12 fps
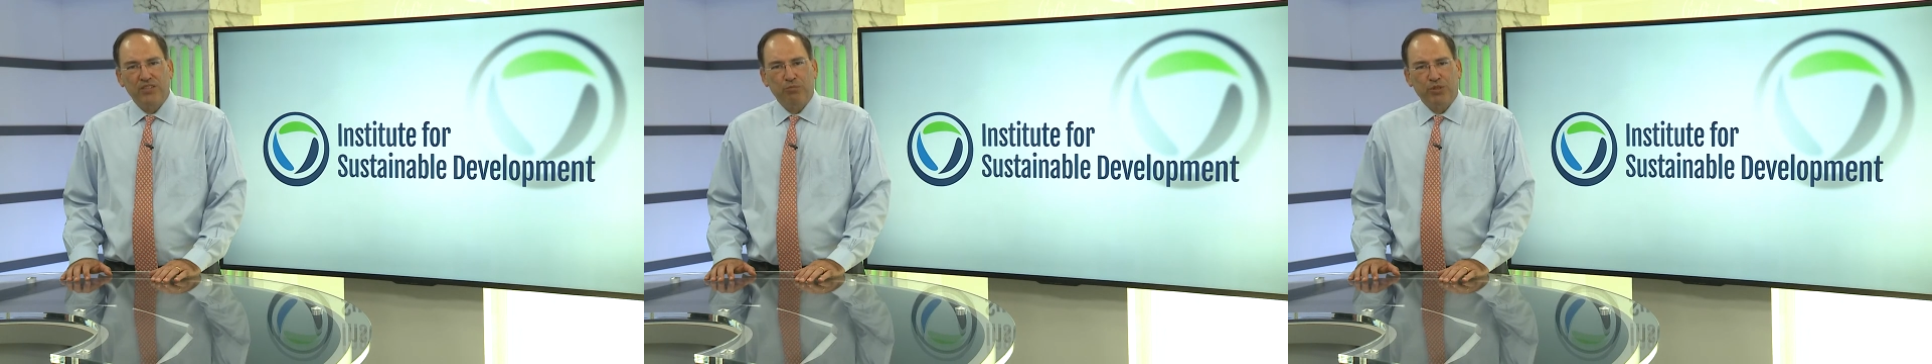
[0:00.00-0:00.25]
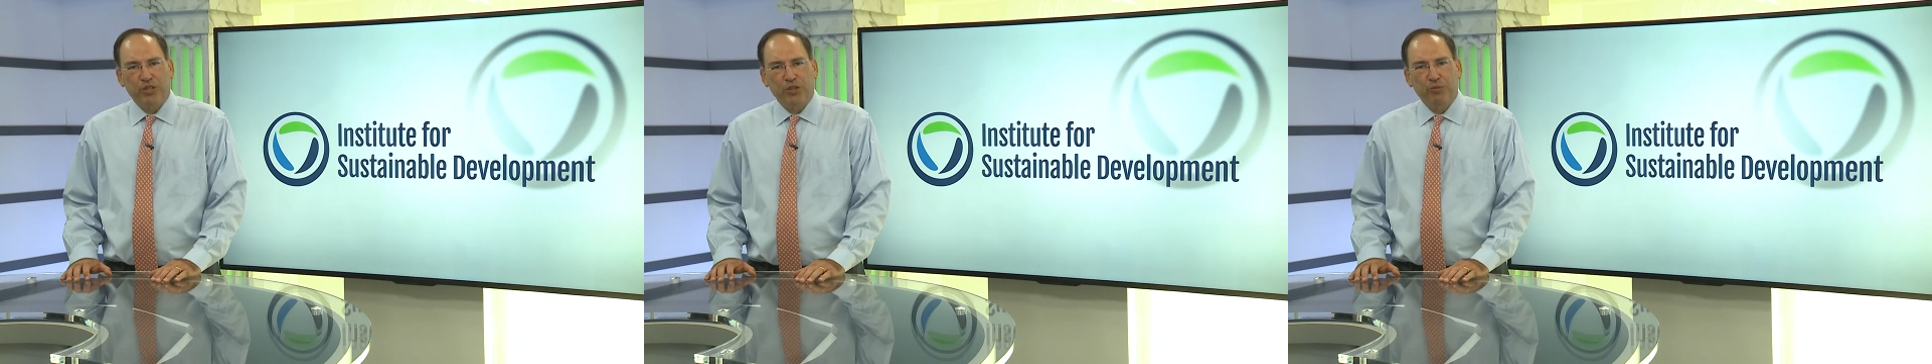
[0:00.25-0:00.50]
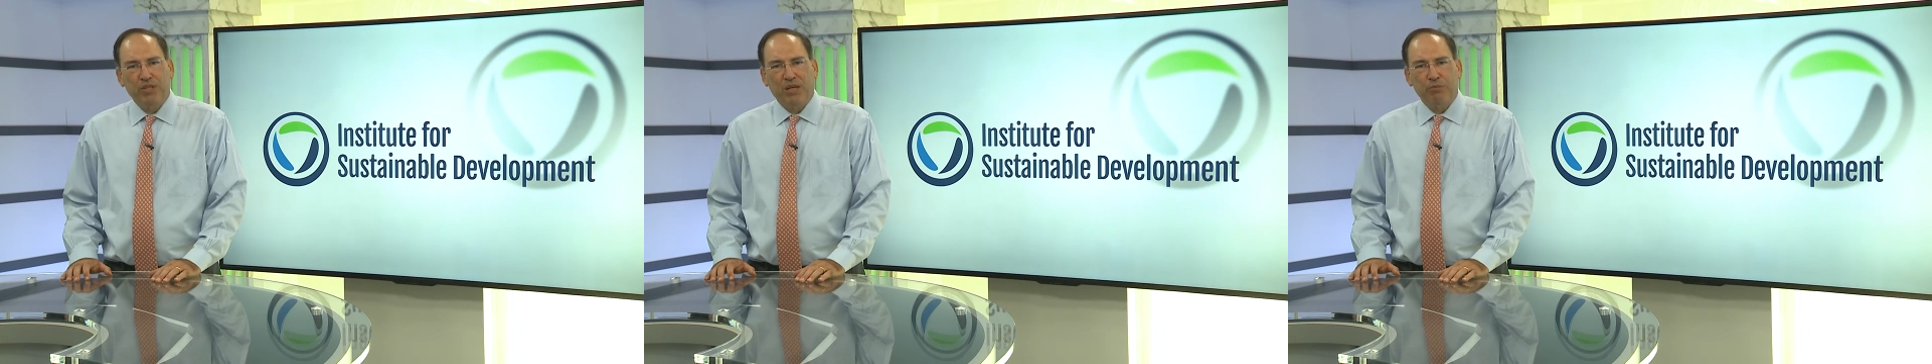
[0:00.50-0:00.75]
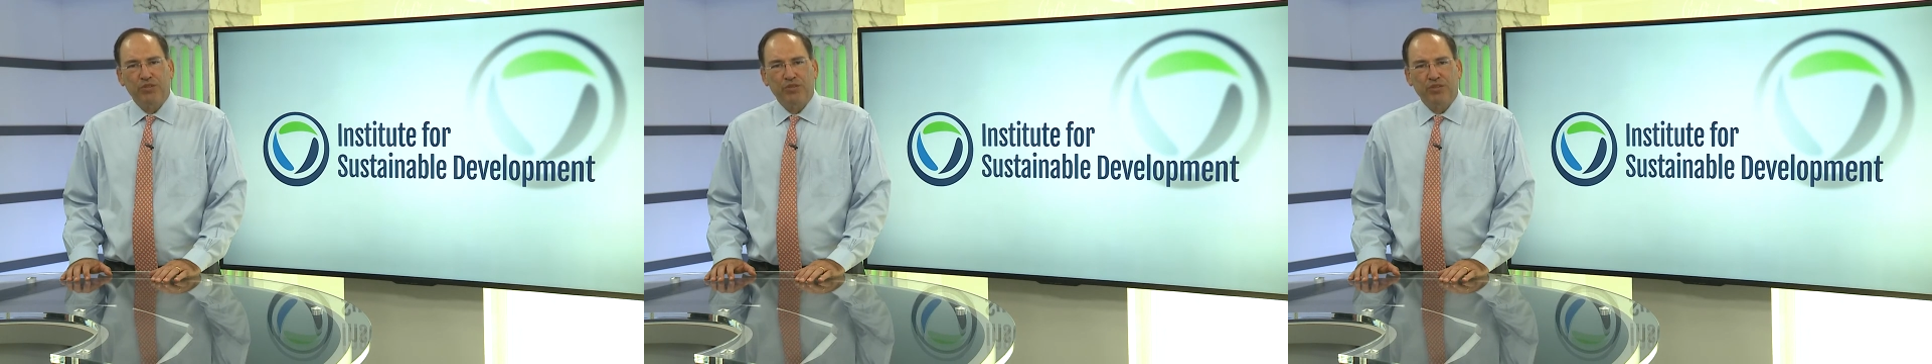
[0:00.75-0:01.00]
and procurement
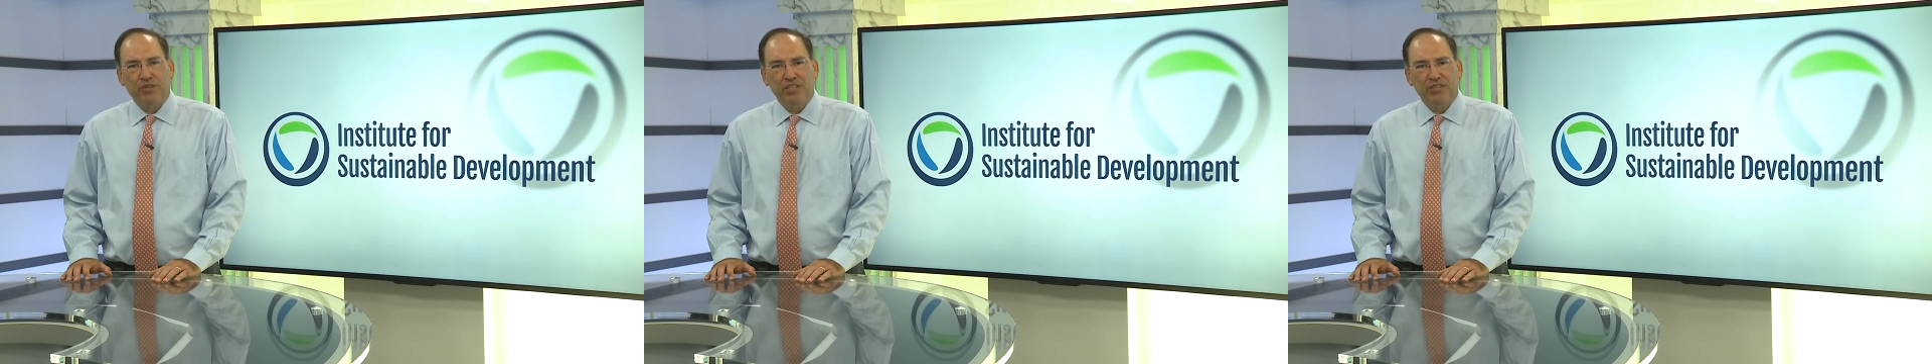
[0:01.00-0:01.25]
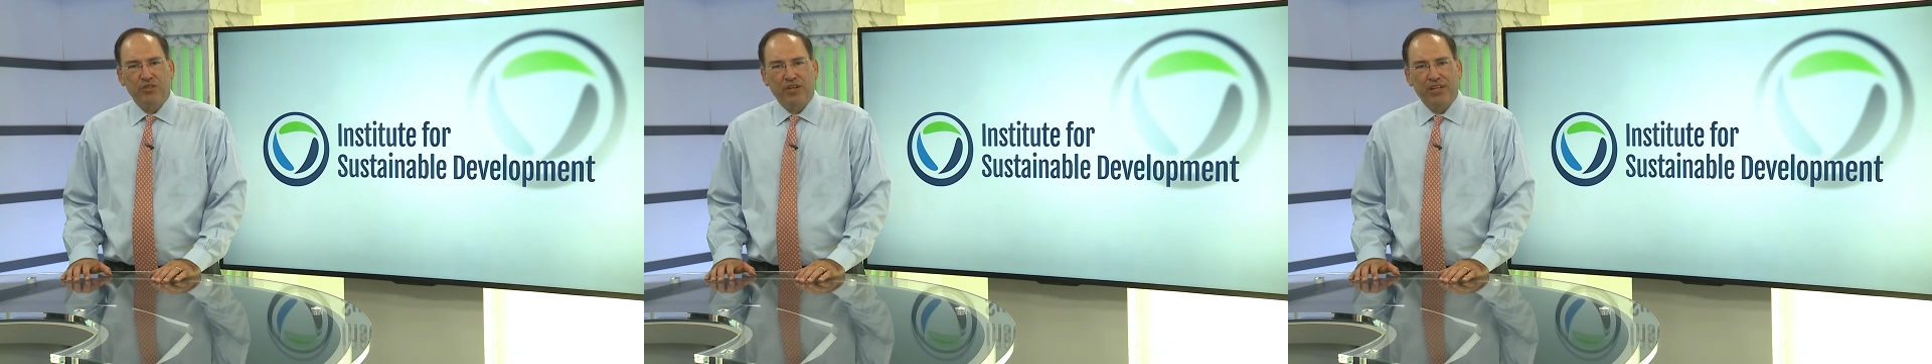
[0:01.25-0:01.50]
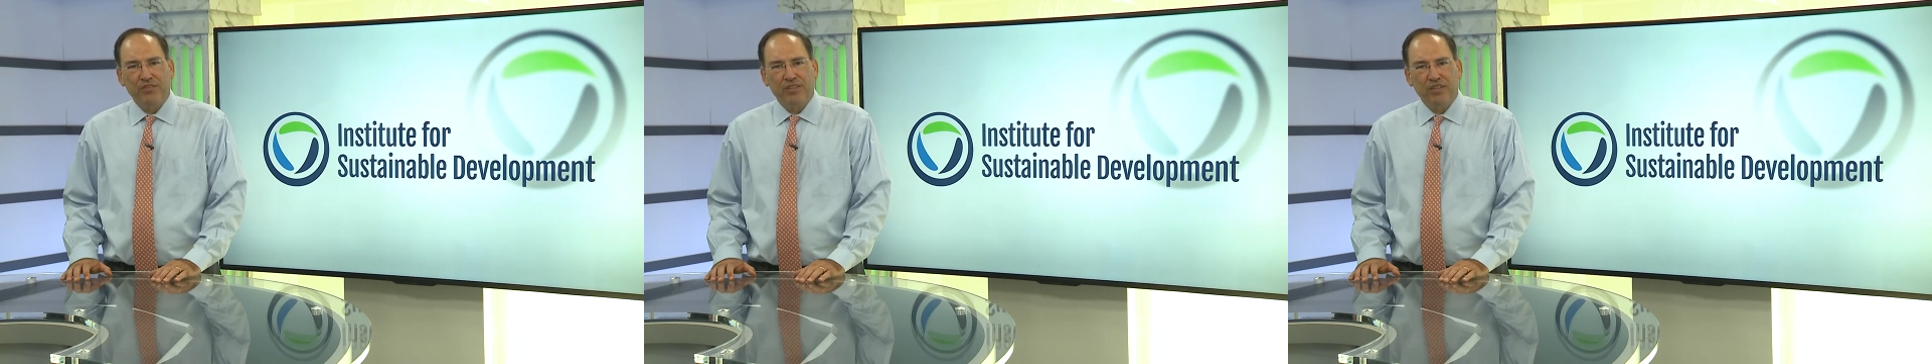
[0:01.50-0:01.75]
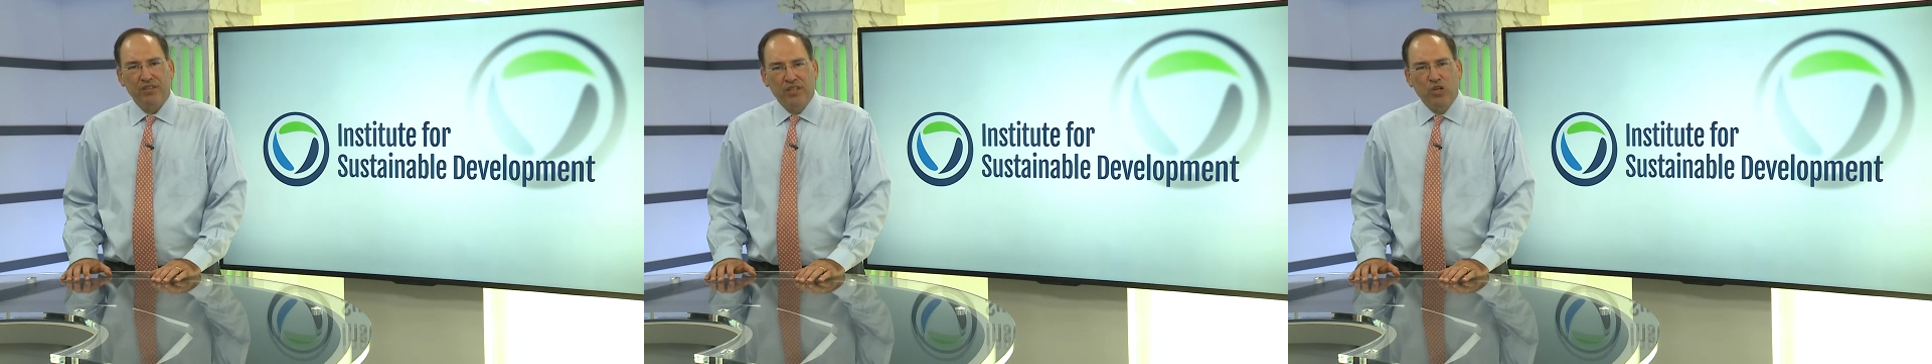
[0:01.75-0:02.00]
opportunities are out
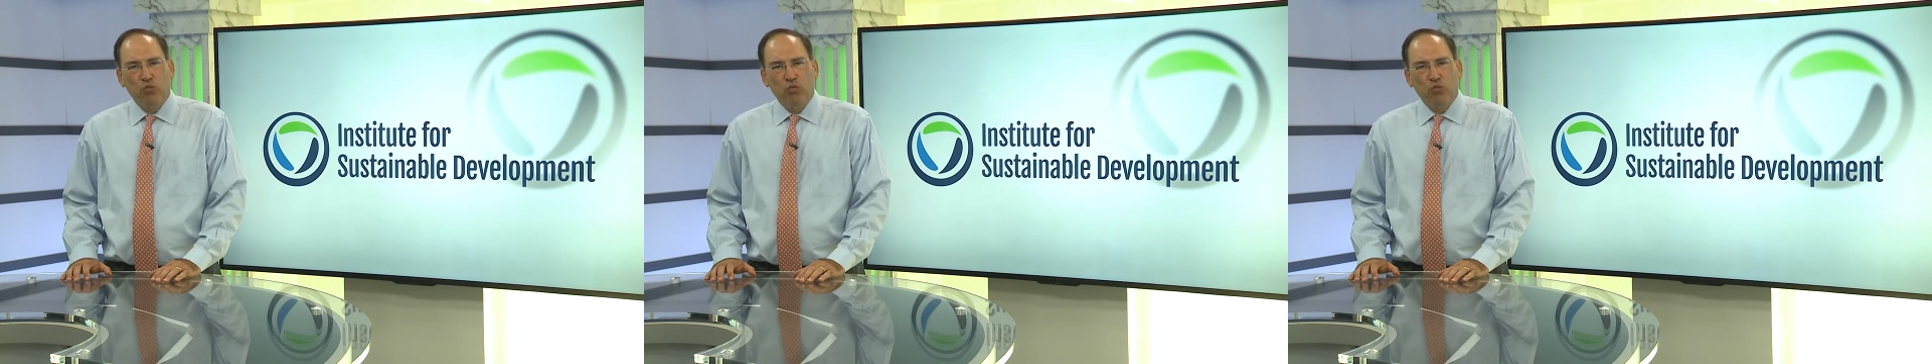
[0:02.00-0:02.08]
there,